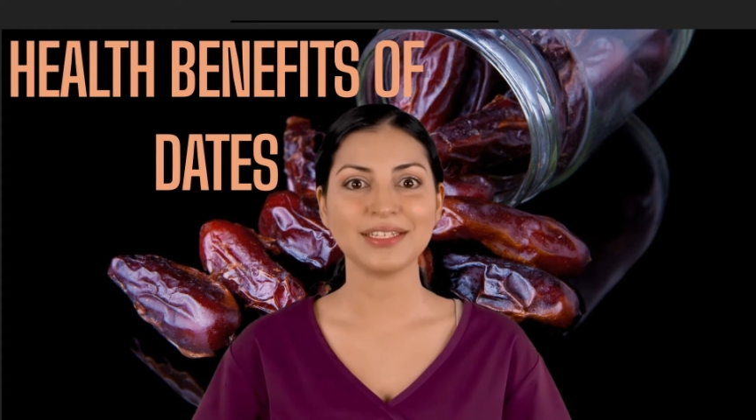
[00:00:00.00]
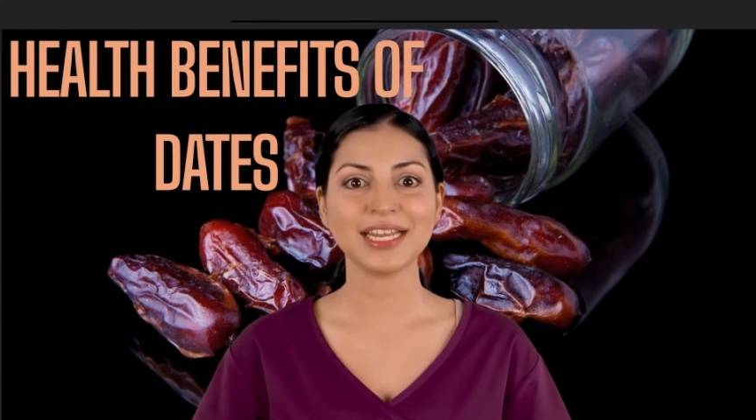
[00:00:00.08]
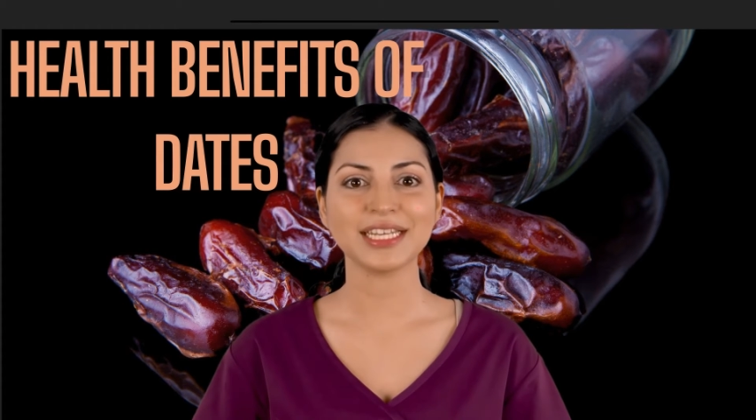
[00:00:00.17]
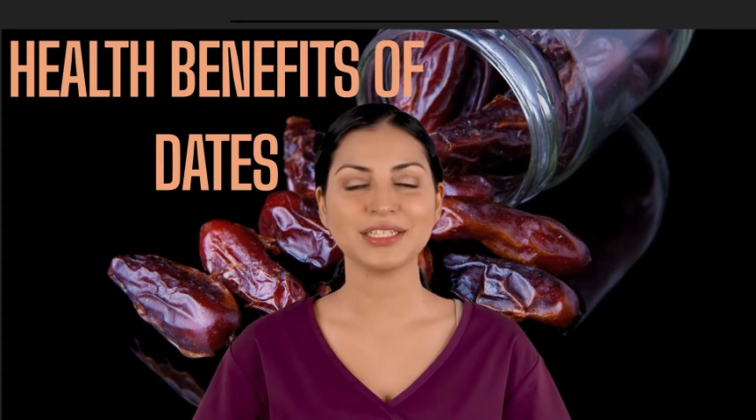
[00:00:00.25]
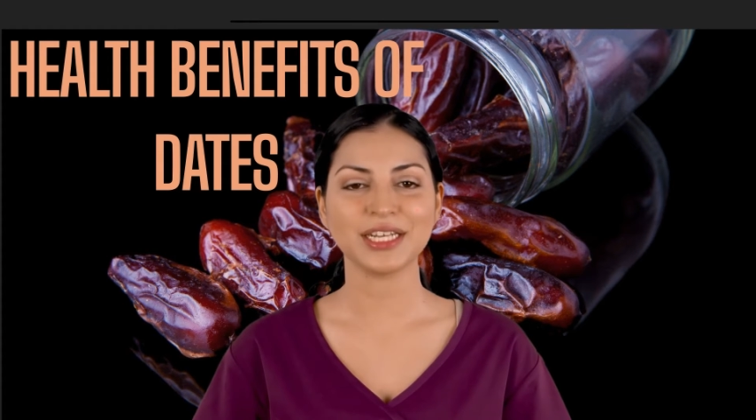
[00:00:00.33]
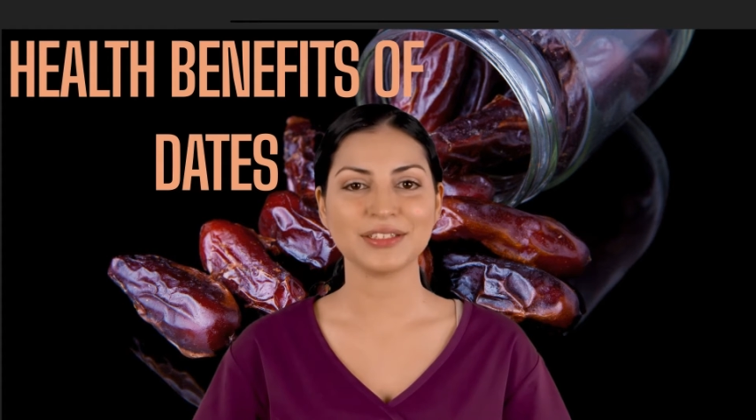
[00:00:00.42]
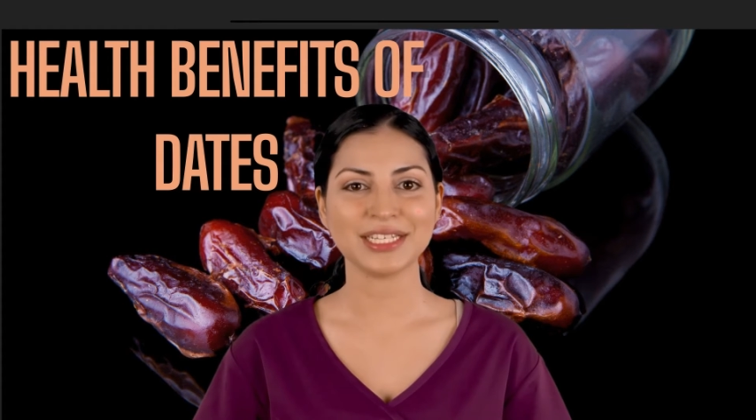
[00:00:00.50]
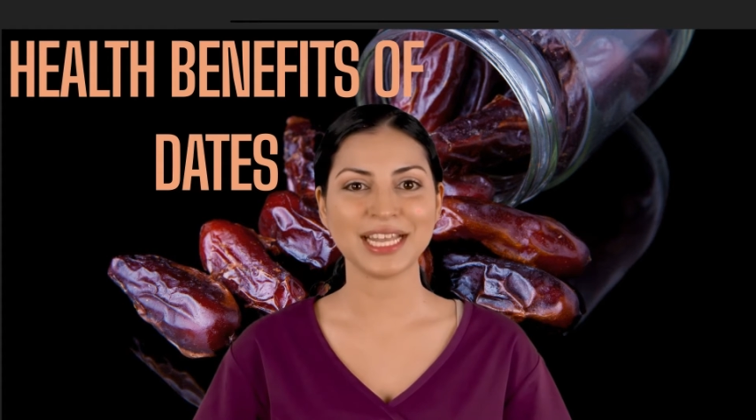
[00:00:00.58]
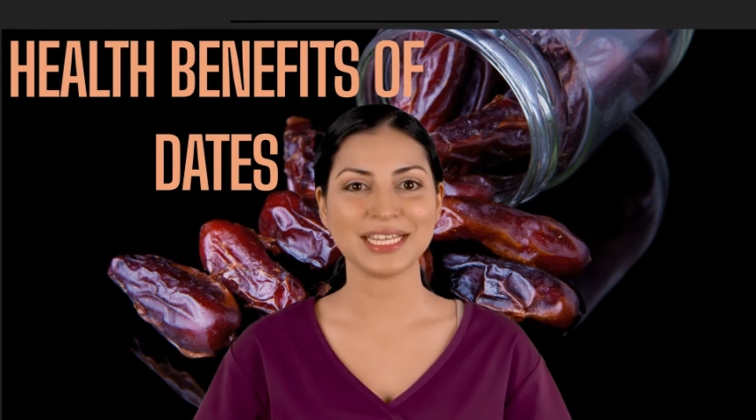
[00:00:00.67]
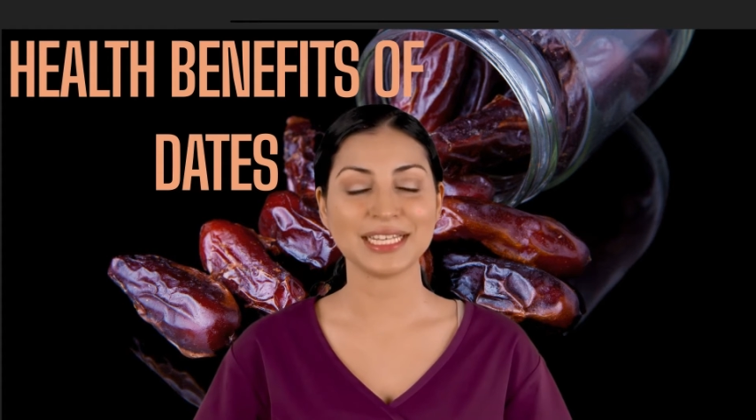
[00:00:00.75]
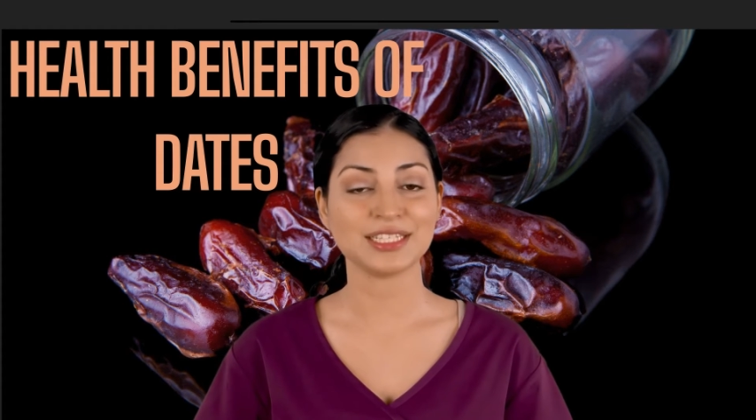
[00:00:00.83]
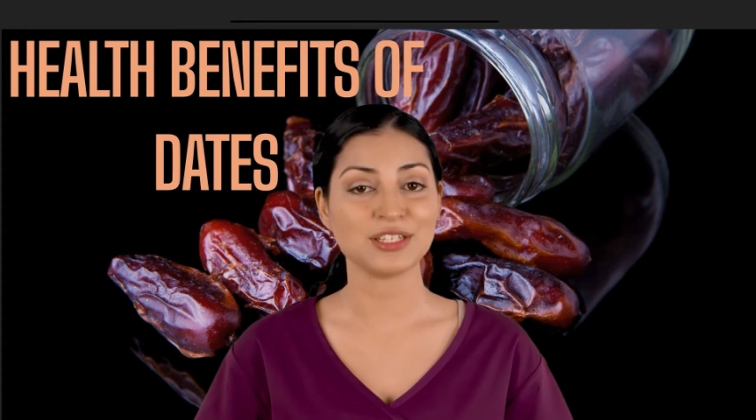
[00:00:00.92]
Dates
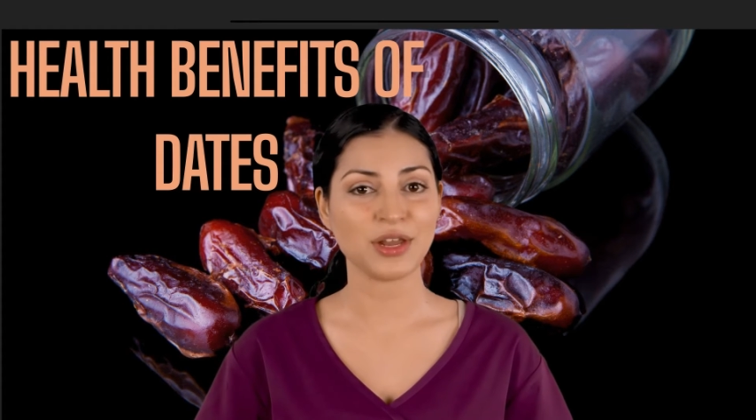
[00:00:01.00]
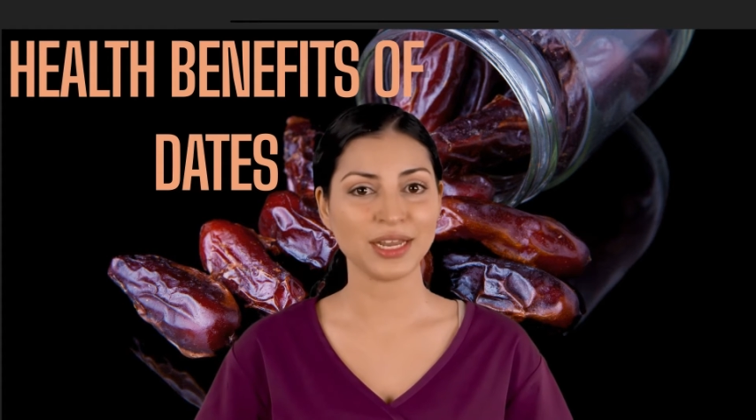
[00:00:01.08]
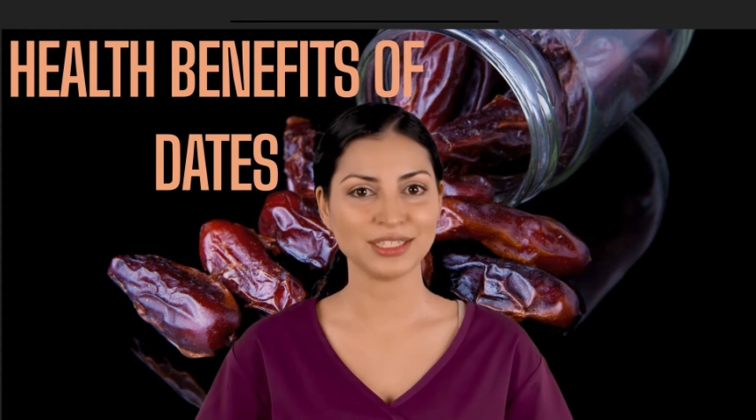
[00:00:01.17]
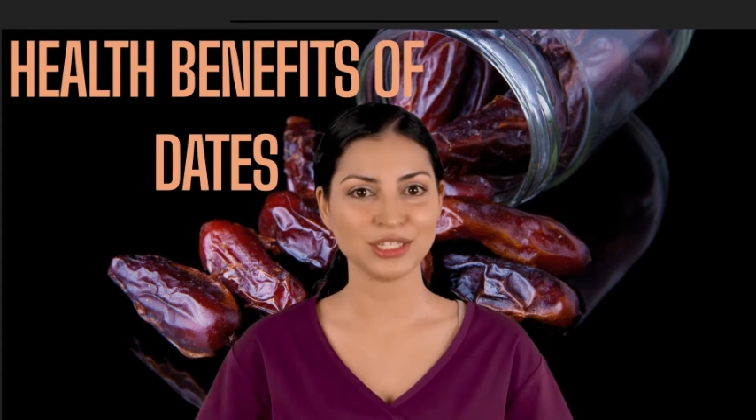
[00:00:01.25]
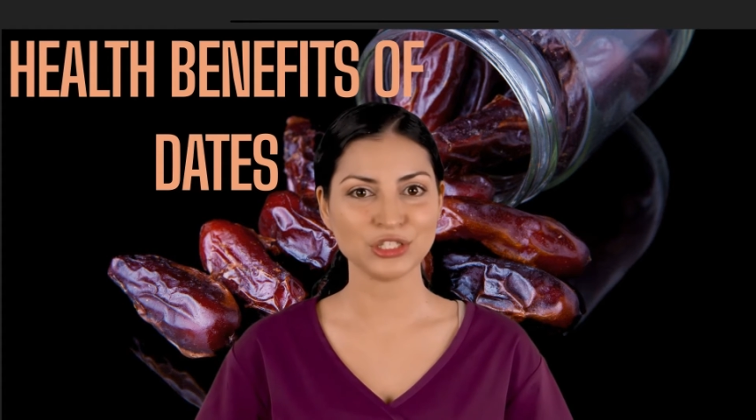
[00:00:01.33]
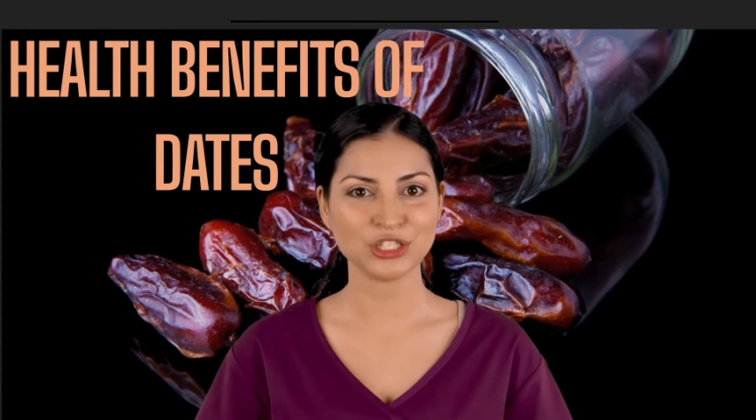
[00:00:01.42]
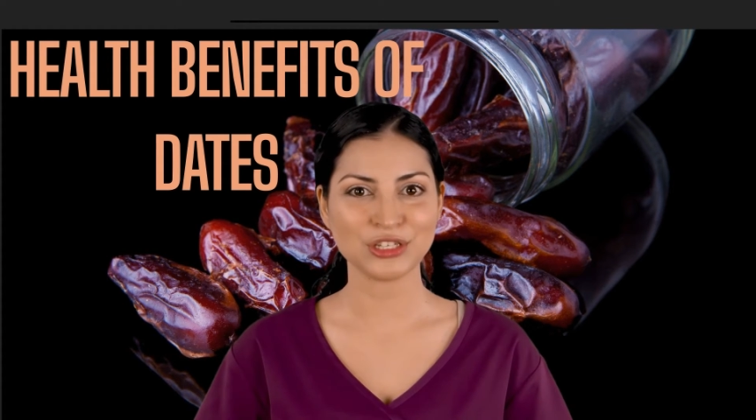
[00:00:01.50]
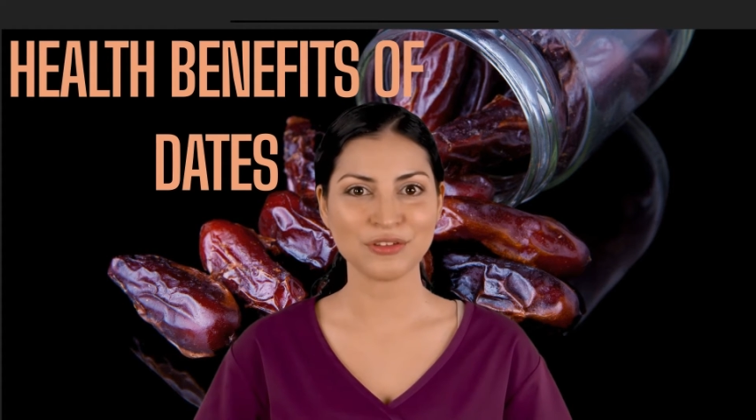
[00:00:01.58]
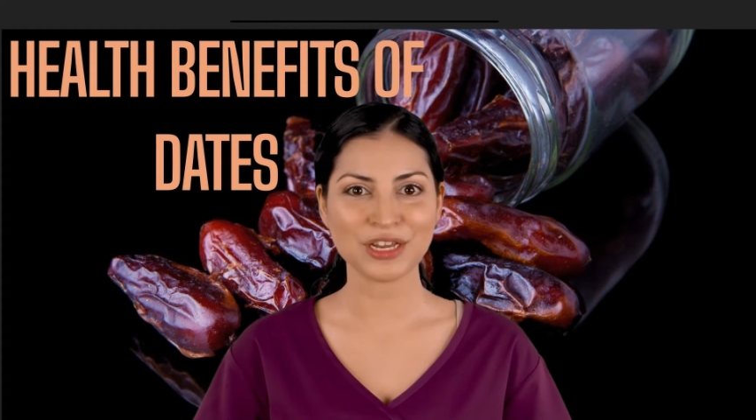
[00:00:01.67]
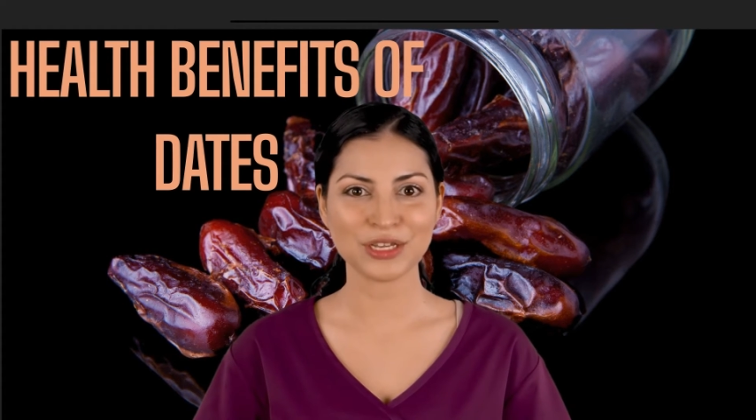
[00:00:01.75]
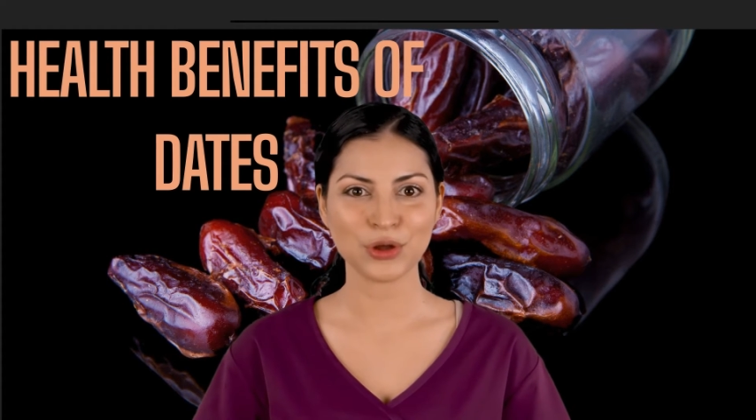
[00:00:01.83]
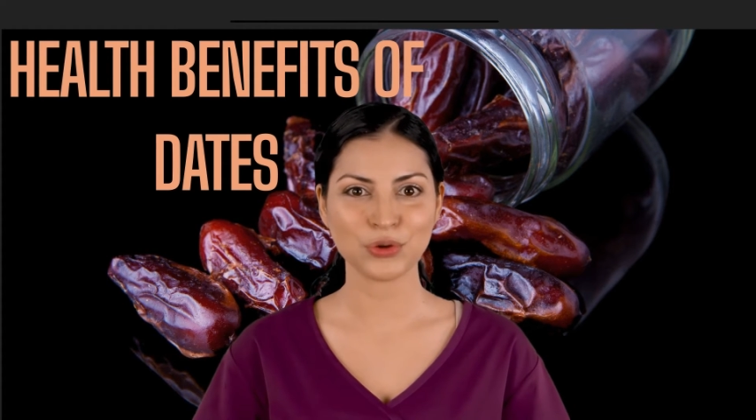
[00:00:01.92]
contain extracts such as
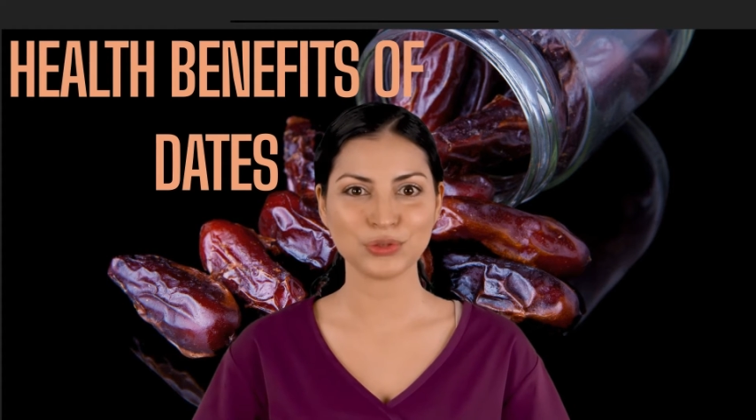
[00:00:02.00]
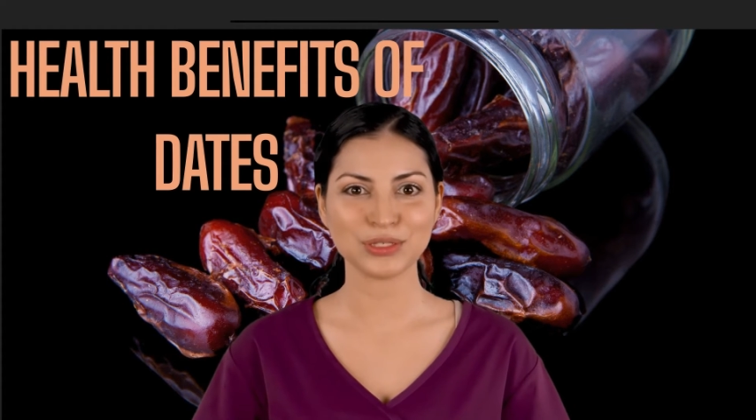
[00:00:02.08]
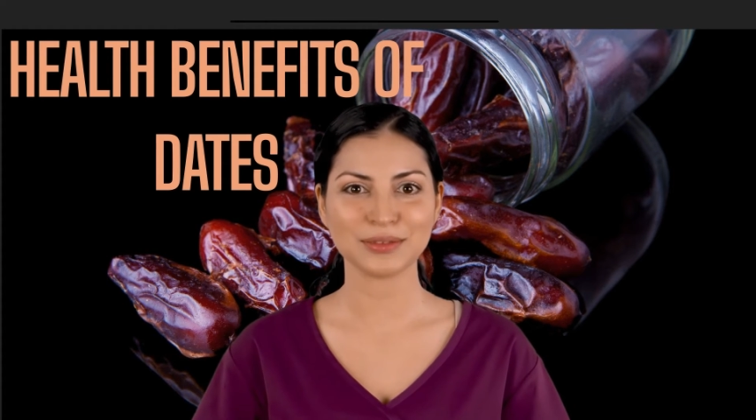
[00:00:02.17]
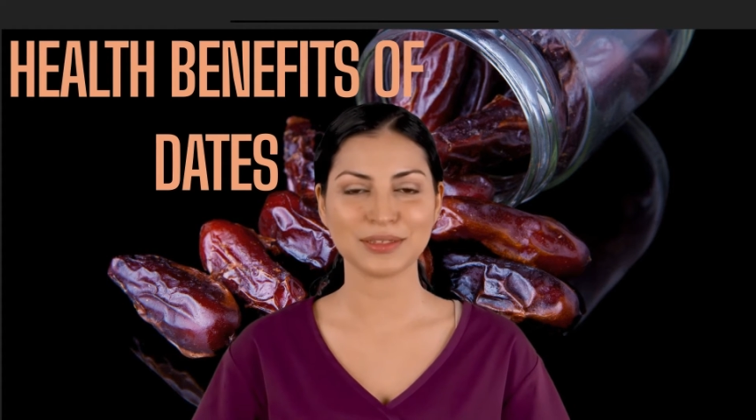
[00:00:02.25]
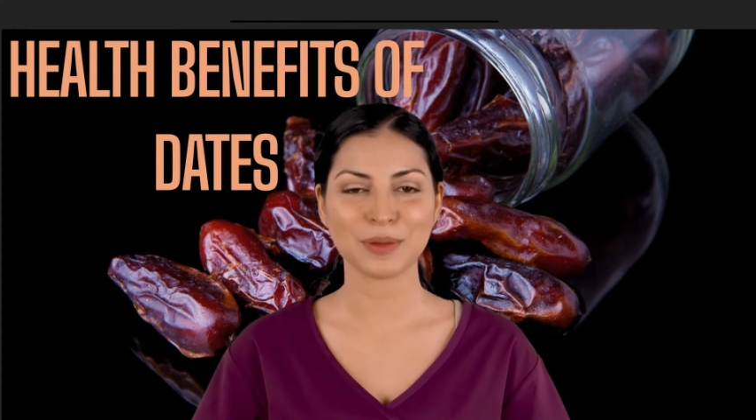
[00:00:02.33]
phenols